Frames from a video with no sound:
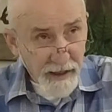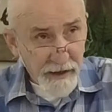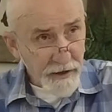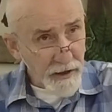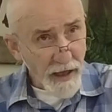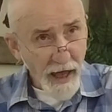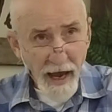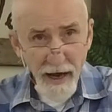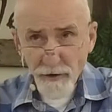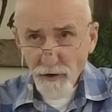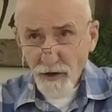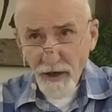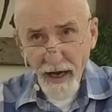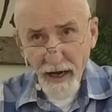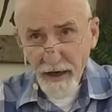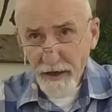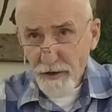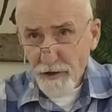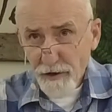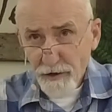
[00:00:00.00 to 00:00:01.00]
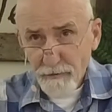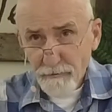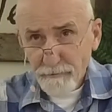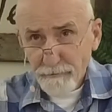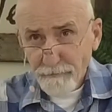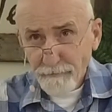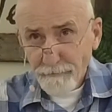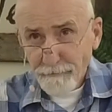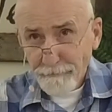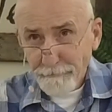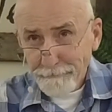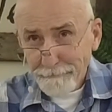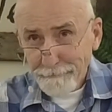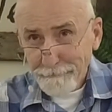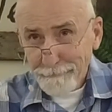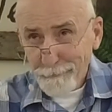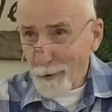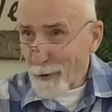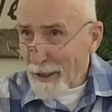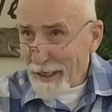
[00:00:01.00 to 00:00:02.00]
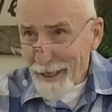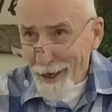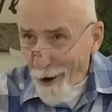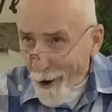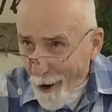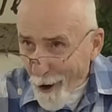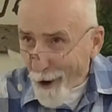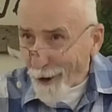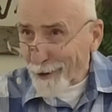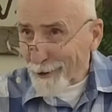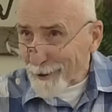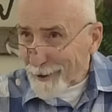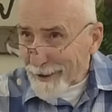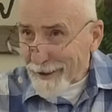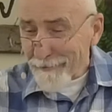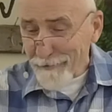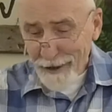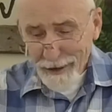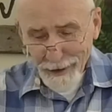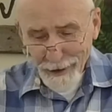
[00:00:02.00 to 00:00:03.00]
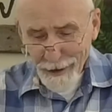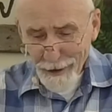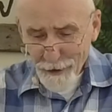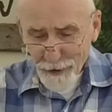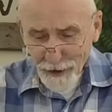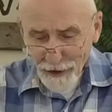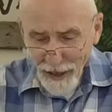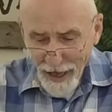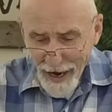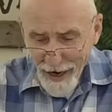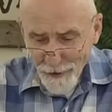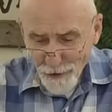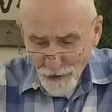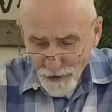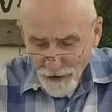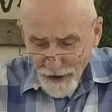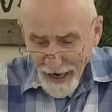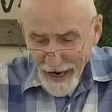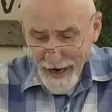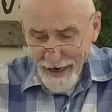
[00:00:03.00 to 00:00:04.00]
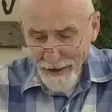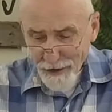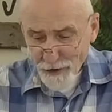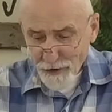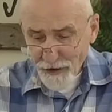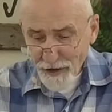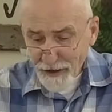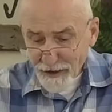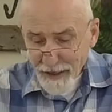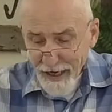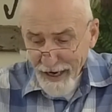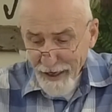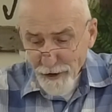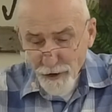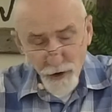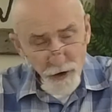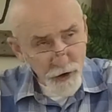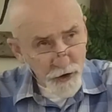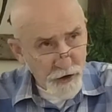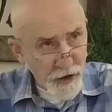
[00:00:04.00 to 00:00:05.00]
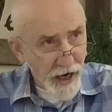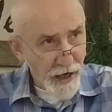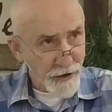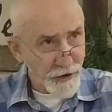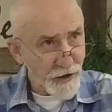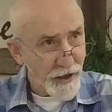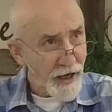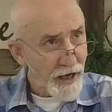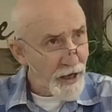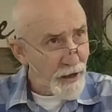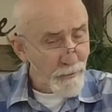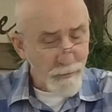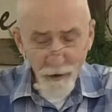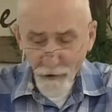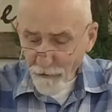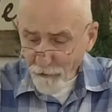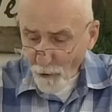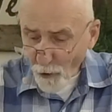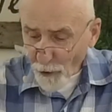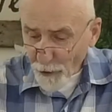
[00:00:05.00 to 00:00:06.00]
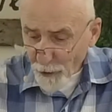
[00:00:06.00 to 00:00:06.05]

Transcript: in the last days. We are living in the last days, the days just before